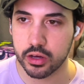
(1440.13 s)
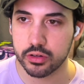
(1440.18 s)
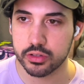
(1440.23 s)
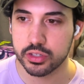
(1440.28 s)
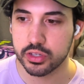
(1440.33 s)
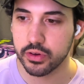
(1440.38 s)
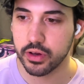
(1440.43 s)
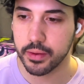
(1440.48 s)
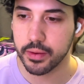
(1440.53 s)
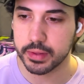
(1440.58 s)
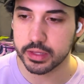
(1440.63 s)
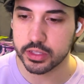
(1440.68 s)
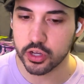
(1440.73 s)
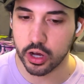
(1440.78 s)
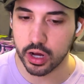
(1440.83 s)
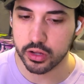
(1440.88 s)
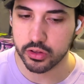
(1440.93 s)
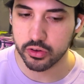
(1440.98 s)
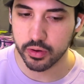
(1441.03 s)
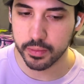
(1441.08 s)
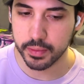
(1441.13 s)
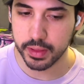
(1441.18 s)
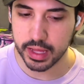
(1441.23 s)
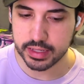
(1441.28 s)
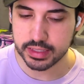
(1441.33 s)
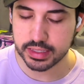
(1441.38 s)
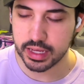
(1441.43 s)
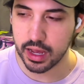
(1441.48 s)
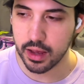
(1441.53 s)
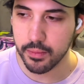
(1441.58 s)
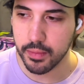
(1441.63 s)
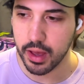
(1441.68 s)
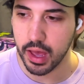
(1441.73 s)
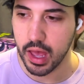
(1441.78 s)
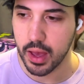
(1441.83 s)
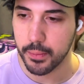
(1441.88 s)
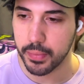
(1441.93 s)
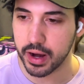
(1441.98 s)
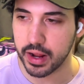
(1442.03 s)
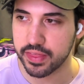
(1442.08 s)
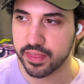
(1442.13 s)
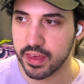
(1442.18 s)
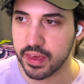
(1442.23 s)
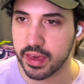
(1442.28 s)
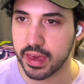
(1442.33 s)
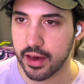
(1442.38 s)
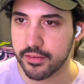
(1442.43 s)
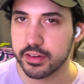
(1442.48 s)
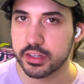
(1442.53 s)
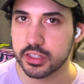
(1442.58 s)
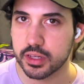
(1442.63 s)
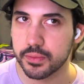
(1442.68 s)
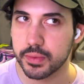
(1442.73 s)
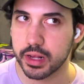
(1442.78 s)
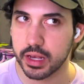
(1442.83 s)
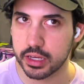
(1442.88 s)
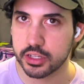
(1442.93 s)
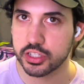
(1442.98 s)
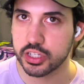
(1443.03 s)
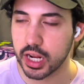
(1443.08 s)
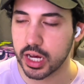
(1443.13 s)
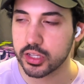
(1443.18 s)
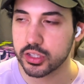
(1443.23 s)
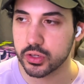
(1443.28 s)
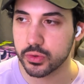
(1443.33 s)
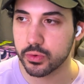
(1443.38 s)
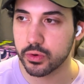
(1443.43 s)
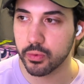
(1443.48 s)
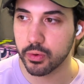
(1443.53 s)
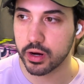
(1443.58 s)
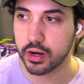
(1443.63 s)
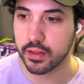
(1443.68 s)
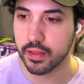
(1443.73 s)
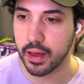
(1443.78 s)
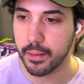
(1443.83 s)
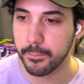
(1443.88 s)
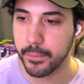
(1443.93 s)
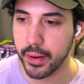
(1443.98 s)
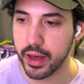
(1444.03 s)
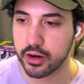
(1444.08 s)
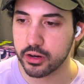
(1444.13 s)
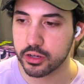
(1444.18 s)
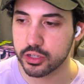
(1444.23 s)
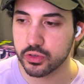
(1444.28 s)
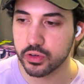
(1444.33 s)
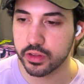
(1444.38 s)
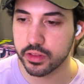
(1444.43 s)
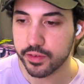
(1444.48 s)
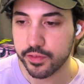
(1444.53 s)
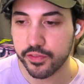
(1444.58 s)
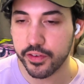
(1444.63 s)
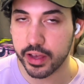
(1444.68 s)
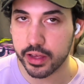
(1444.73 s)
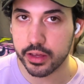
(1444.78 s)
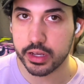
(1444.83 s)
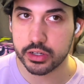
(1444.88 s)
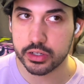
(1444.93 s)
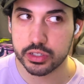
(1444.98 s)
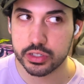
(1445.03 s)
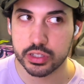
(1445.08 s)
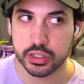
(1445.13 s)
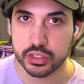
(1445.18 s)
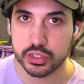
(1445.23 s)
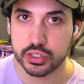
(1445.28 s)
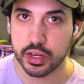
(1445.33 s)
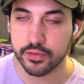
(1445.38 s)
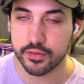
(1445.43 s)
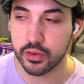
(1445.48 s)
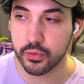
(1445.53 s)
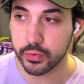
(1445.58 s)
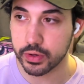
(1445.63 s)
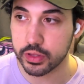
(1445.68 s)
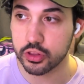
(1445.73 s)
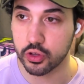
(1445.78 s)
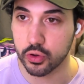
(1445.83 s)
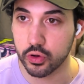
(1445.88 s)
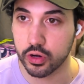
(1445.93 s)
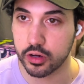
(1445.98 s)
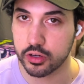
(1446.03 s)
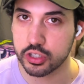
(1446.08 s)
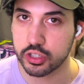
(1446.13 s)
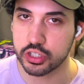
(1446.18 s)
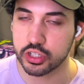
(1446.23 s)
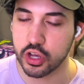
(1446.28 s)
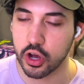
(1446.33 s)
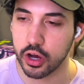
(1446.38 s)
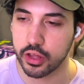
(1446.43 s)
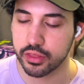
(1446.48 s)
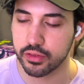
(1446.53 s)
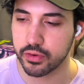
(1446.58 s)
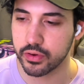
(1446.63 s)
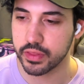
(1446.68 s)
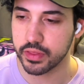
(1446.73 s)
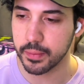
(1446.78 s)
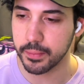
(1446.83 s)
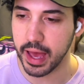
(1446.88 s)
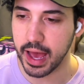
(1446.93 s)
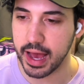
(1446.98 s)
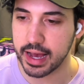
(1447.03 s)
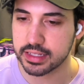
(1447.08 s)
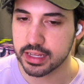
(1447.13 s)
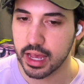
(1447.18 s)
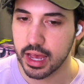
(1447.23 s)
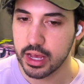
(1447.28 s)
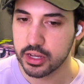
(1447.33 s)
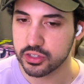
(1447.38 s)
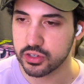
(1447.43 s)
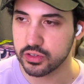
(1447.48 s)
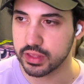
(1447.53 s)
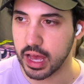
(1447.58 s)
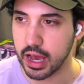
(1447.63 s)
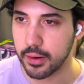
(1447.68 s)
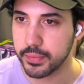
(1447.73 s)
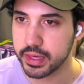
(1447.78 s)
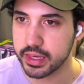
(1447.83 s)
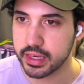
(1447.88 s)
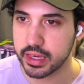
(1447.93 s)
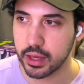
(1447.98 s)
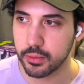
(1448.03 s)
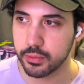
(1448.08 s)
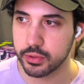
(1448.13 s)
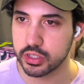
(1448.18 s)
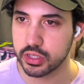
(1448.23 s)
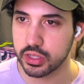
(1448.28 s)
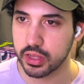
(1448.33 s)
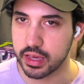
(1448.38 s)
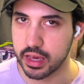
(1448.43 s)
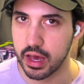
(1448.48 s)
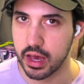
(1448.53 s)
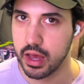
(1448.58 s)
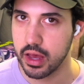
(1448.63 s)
to him and talk to him last time. But I think having somebody like Chinatsu would work a lot better due to the failures and the stuff that we do know she's gone through in the past. So now being able to like